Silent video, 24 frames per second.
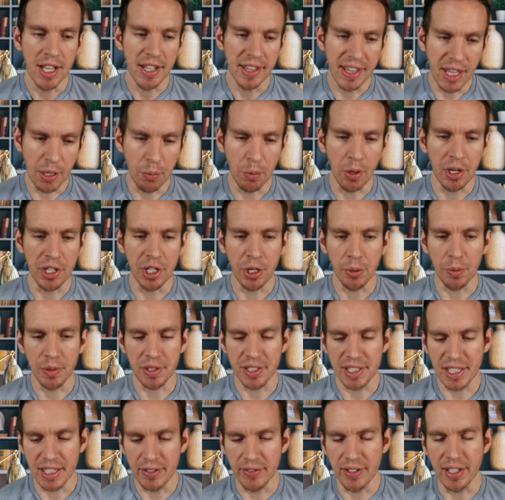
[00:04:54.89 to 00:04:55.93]
than what you're
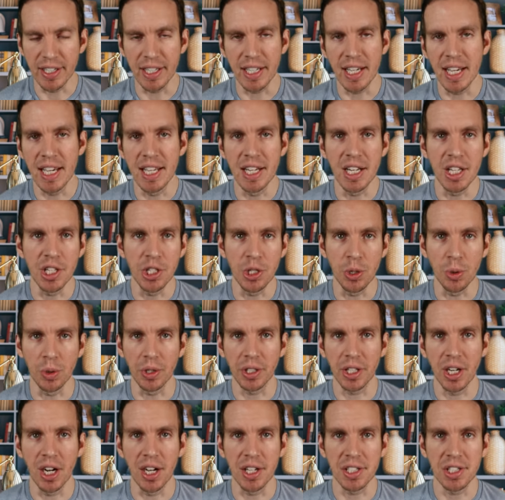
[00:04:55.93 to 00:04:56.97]
receiving in your
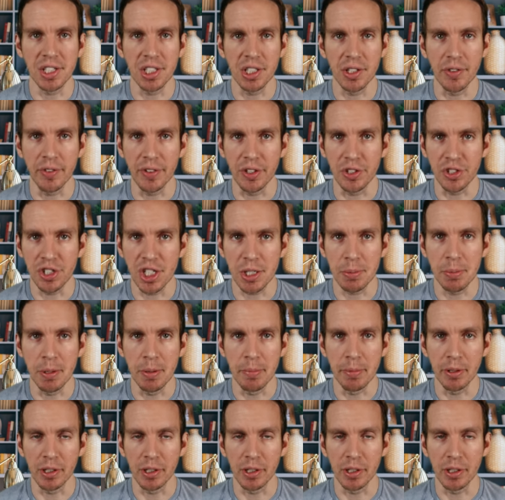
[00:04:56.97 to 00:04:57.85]
cost of living adjustment.